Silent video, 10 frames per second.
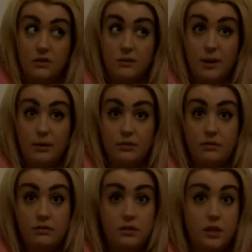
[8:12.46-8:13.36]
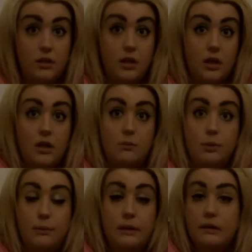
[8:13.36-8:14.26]
or both. You can
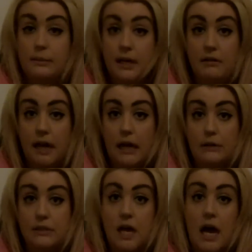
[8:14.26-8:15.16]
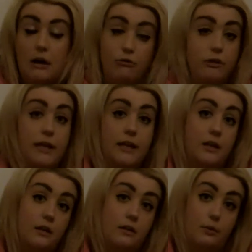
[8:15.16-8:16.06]
put me on in the background and read
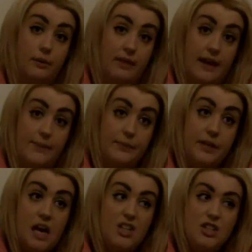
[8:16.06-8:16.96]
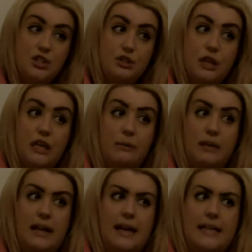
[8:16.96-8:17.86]
along with it. I just thought it would
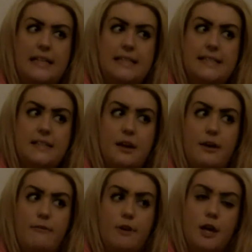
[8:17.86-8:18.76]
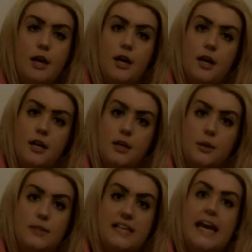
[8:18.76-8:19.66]
be nice for
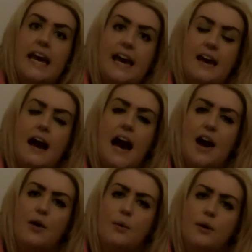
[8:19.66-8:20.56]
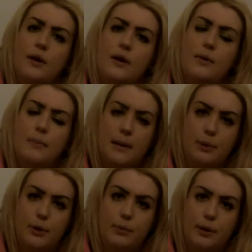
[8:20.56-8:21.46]
you to hear how my
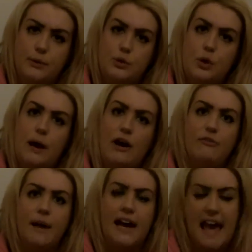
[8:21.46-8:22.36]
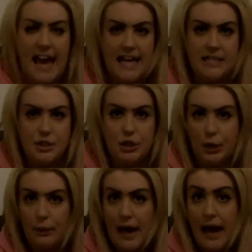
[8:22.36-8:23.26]
blog posts come out of my head, you
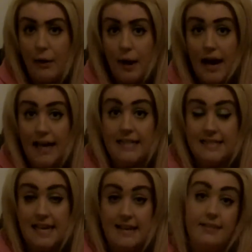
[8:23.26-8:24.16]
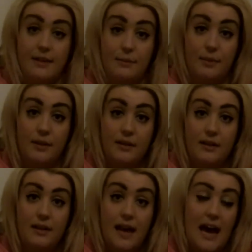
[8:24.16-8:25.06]
know, how I say them,
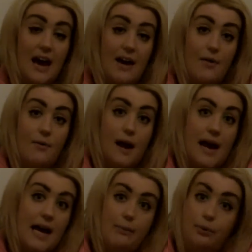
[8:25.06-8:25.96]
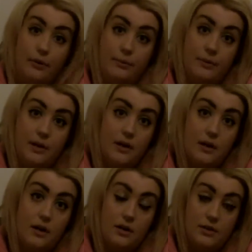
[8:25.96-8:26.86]
how I put them
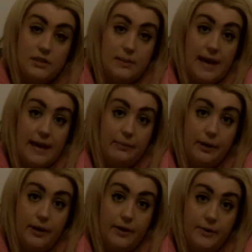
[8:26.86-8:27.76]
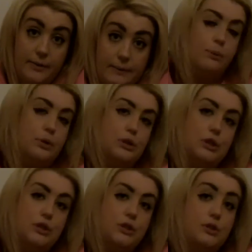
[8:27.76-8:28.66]
onto paper. But
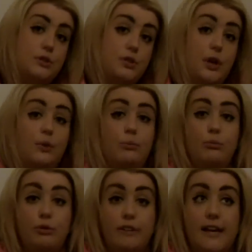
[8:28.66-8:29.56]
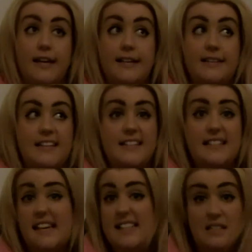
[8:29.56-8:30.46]
don't worry, this
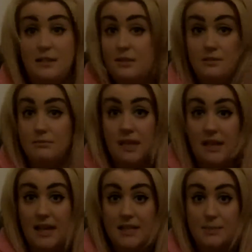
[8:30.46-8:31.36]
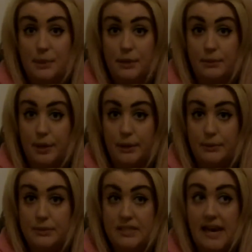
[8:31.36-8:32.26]
isn't my last blog
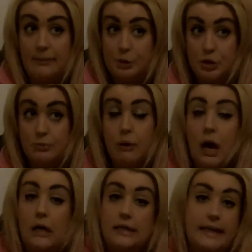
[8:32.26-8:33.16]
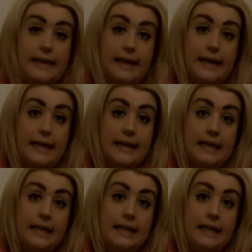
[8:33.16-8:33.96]
post. I'm just marking it